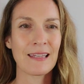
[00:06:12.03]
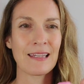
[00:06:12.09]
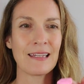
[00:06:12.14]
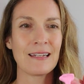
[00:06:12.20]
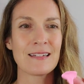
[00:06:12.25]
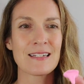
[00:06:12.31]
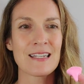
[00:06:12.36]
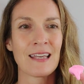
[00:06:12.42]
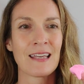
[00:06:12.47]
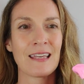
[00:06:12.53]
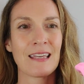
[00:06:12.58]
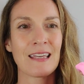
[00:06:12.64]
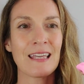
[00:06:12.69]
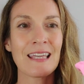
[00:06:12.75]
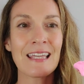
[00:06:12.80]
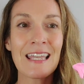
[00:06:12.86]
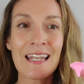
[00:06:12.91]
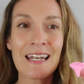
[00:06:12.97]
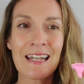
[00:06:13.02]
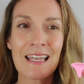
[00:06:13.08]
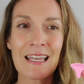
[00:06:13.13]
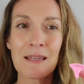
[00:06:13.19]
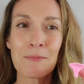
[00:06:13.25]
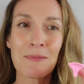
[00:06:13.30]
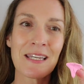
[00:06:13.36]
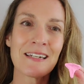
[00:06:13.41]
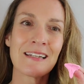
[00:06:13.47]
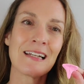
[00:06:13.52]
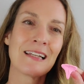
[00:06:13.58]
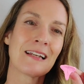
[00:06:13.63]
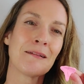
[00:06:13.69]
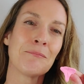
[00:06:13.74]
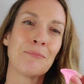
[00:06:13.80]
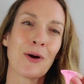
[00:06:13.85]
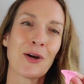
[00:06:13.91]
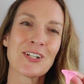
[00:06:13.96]
And again, I made a little
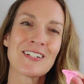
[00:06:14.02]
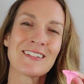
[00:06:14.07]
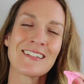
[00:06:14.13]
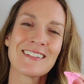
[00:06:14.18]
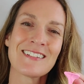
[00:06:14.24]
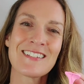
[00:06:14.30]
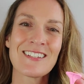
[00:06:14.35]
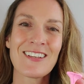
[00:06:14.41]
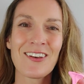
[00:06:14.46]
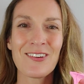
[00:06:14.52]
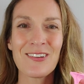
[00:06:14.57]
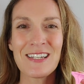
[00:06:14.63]
model so